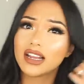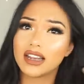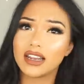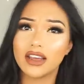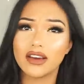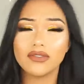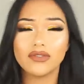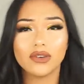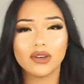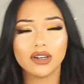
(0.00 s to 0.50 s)

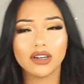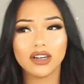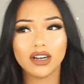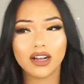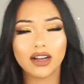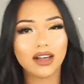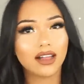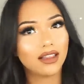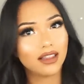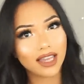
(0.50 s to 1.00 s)

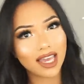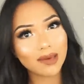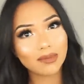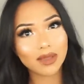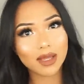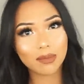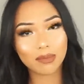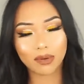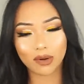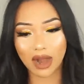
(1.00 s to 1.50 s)
never
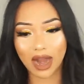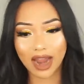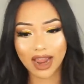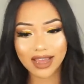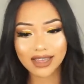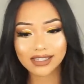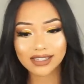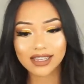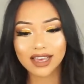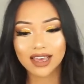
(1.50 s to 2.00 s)
claimed the
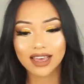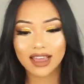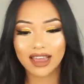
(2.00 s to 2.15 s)
prize